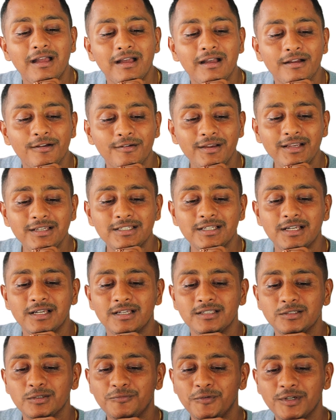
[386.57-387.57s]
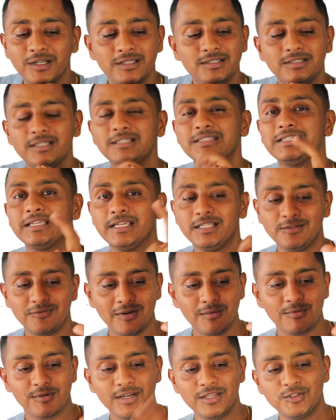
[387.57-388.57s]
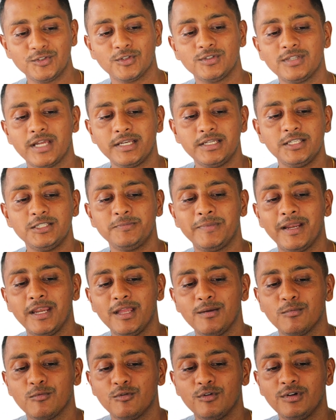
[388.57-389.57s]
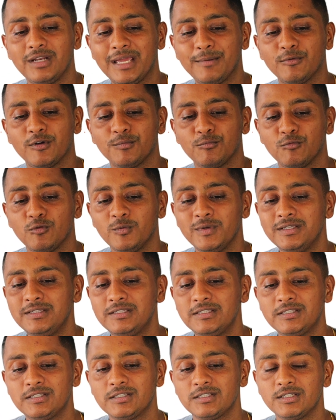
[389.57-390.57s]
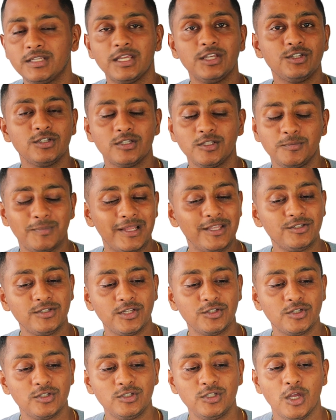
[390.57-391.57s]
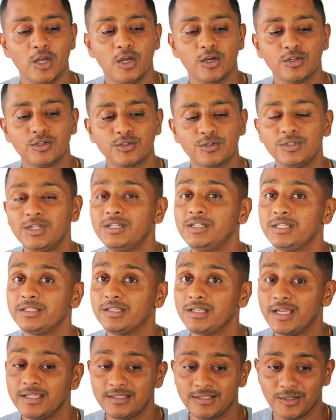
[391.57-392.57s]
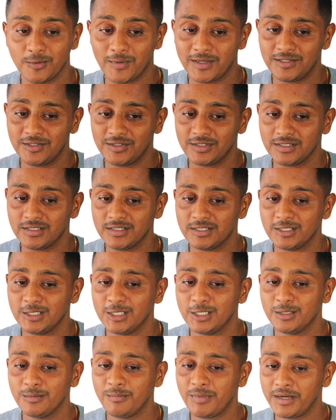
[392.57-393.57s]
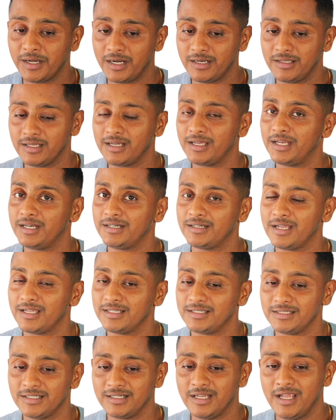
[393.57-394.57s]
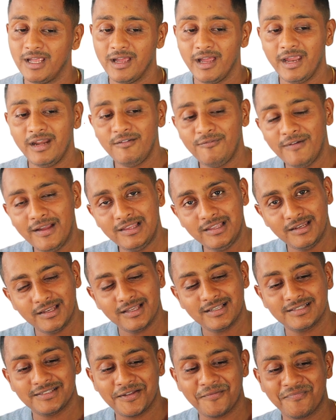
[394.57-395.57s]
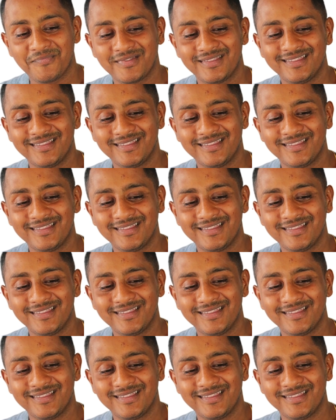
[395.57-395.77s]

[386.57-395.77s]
Correct? So for instance, kids from rich societies spending more time on movies, stations, playstations couldn't analyze the questions, predict the correct answer and fail in exam.